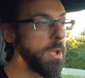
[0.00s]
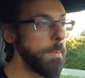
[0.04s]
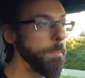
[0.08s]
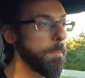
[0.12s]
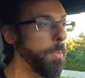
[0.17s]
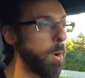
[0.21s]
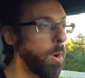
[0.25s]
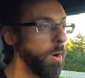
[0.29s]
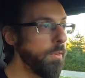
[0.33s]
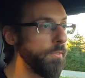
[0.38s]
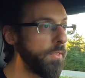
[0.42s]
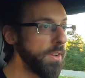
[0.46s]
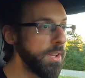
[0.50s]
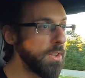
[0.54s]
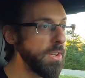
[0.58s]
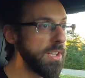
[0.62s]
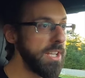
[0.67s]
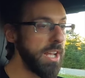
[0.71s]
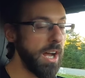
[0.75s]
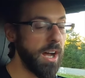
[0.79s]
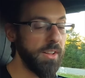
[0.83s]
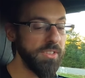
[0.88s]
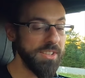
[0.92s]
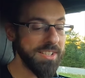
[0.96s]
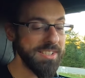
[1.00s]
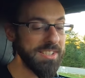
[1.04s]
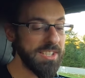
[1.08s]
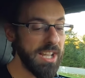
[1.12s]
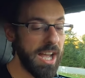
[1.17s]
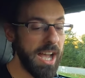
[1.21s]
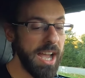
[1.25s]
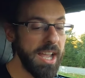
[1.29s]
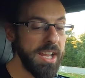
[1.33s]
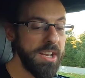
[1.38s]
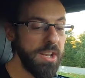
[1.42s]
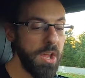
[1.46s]
it perfectly on the
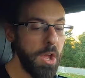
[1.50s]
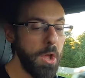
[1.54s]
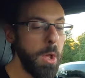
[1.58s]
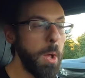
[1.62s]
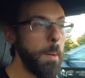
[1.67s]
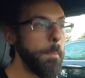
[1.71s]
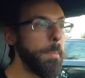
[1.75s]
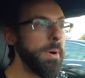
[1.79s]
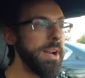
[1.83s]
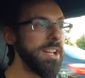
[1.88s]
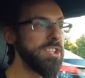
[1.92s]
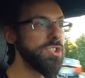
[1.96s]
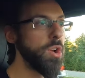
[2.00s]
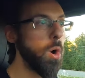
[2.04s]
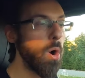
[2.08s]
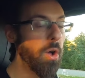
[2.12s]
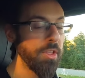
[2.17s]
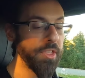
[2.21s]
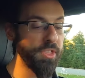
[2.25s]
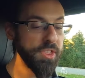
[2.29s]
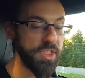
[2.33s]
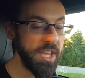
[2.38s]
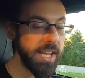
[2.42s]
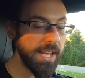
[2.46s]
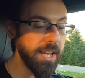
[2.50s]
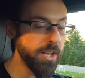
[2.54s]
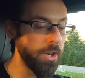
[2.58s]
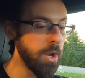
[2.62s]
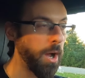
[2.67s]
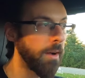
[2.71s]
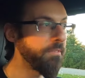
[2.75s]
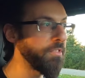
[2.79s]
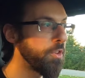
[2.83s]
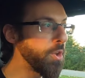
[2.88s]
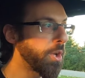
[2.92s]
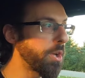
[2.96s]
side, but it's thick
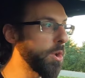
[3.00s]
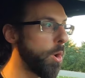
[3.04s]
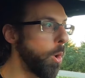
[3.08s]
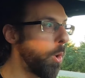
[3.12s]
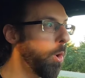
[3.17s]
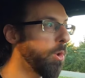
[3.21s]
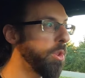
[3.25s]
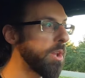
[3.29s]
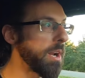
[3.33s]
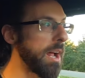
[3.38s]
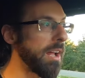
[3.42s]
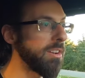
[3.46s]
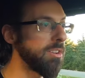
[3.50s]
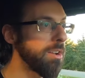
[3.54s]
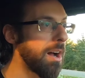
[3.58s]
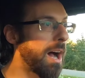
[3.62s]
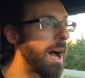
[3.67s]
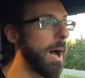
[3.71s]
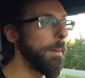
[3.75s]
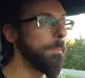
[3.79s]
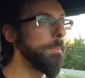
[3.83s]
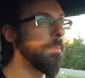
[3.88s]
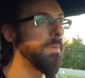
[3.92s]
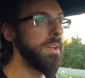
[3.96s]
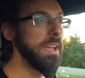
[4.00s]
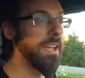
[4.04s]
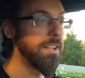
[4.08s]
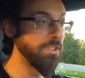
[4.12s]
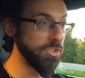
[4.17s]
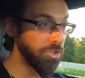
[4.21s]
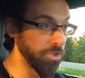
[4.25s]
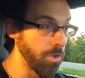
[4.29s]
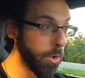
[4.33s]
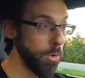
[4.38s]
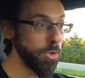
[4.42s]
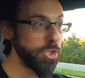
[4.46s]
enough that you can hold it on top and
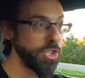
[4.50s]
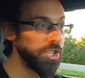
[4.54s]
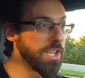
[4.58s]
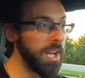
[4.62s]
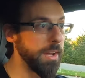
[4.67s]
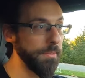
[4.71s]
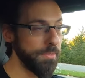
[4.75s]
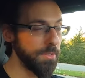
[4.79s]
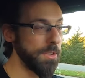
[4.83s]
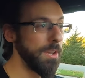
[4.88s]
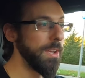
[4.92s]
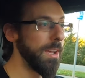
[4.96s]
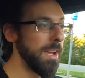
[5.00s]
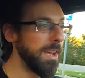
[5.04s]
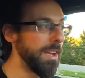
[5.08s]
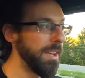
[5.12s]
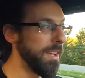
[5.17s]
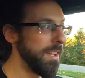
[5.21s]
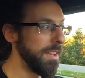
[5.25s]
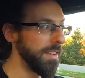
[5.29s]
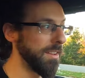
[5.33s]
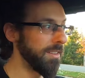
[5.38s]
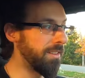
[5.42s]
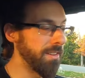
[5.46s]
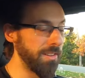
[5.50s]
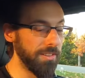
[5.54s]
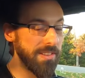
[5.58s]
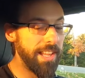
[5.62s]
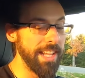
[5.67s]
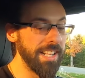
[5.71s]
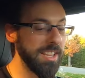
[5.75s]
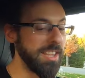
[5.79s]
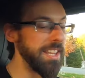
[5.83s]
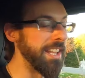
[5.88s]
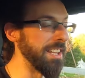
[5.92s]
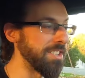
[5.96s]
still shift.
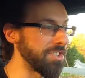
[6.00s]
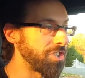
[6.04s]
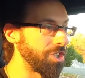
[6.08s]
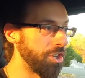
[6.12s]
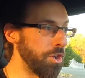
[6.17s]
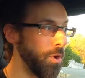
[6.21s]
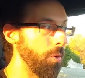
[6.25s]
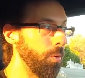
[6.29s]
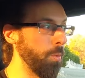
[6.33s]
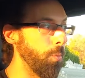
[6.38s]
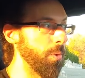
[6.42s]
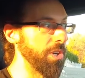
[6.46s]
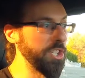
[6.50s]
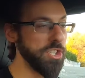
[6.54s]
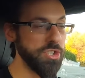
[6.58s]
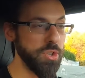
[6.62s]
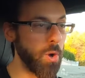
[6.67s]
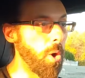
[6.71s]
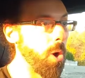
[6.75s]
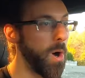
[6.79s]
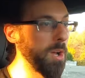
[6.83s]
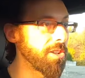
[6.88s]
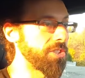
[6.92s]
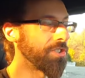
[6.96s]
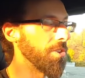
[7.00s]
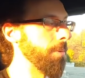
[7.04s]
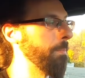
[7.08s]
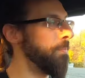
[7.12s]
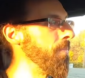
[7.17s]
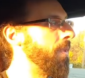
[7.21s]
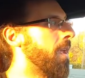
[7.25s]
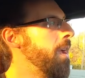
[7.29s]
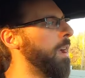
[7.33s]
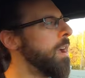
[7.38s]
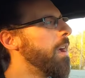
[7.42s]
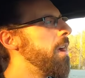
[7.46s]
like this too, which is awesome.
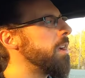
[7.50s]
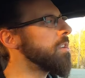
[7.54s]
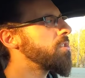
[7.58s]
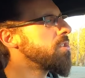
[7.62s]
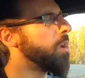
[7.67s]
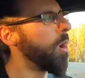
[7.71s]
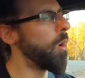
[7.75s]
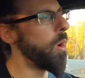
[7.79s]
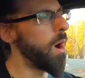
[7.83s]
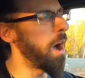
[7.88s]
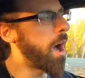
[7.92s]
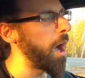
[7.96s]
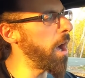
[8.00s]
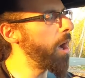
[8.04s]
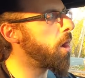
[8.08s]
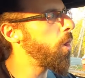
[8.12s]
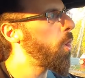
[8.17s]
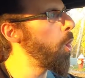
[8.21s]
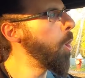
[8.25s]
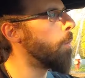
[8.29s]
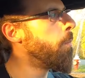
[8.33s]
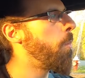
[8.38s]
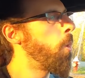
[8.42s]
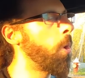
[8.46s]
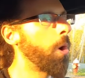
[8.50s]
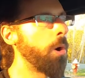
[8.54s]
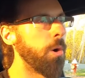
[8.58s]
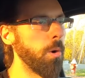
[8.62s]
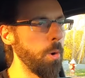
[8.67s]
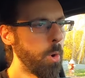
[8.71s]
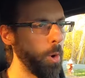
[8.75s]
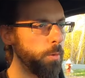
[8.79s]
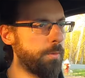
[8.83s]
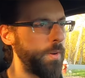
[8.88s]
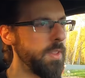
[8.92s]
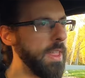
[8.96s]
So I'll go more
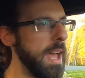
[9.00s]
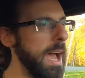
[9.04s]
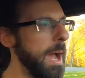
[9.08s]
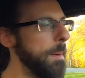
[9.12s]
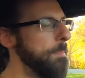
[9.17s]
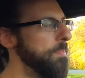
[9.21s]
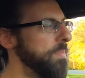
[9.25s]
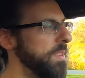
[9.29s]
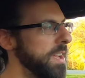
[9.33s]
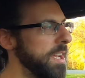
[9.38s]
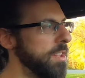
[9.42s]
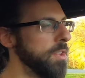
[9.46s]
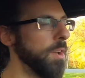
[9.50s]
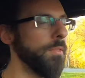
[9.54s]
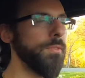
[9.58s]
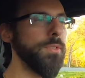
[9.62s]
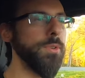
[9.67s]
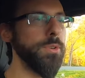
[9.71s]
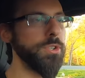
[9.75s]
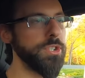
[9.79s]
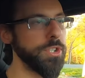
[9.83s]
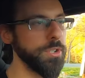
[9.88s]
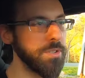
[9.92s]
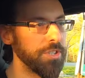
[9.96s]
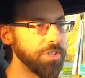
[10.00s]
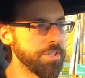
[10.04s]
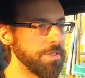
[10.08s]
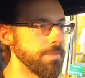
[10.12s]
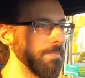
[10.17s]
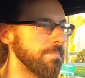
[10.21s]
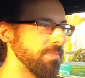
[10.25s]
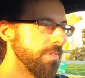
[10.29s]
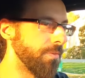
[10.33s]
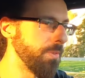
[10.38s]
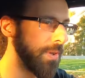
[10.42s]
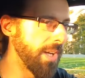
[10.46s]
over that in the future, just
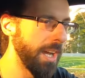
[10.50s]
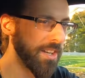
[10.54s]
if you